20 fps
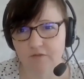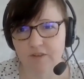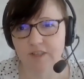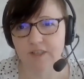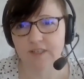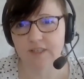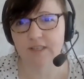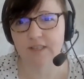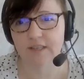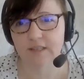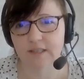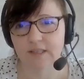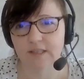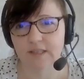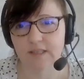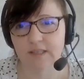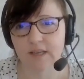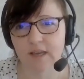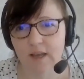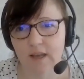
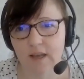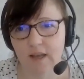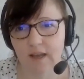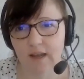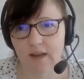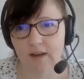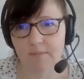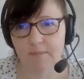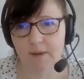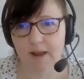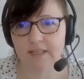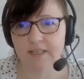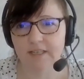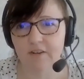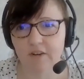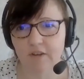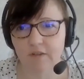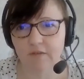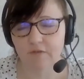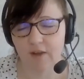resistance in
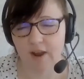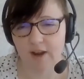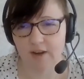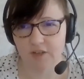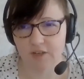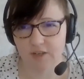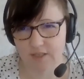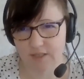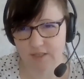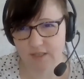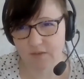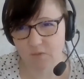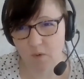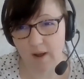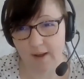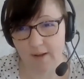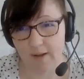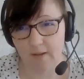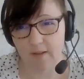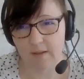bacterial infections as
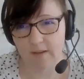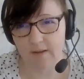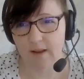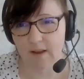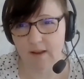well.